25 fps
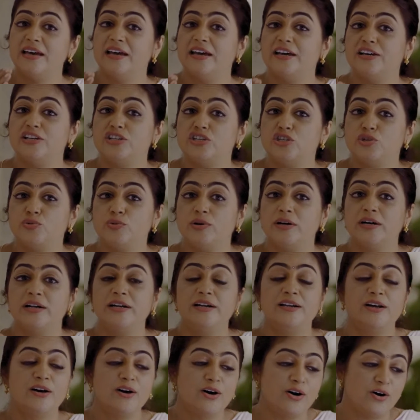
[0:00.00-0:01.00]

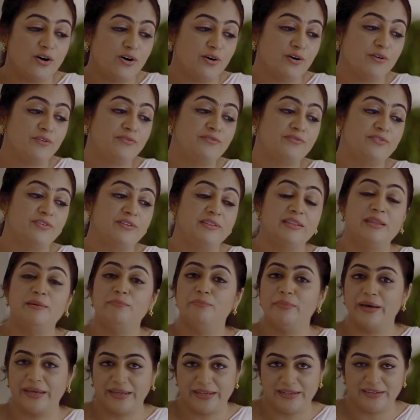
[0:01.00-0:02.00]
assured of the
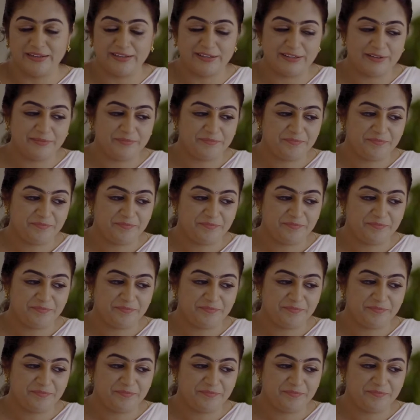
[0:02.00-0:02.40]
mind.